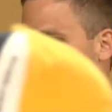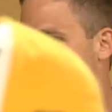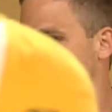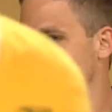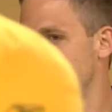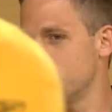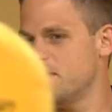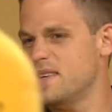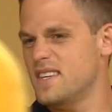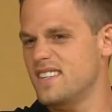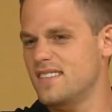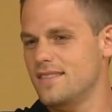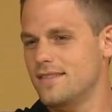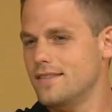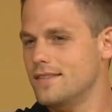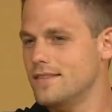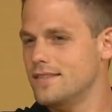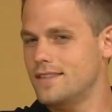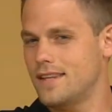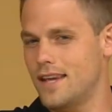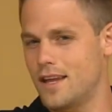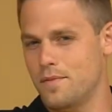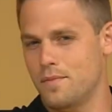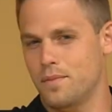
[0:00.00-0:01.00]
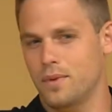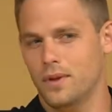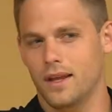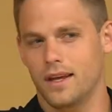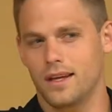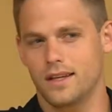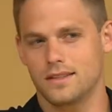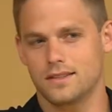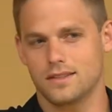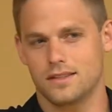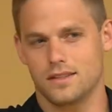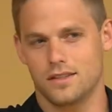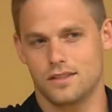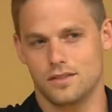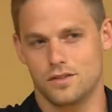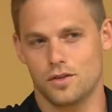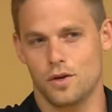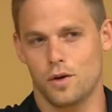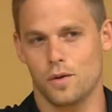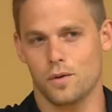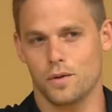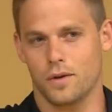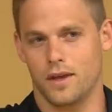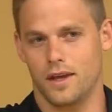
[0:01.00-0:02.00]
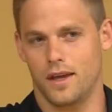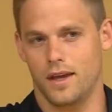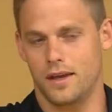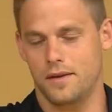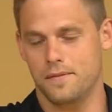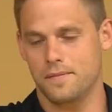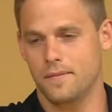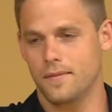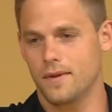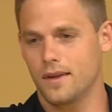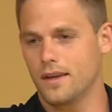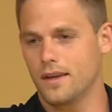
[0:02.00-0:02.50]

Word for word: maybe 10 plays in a total game.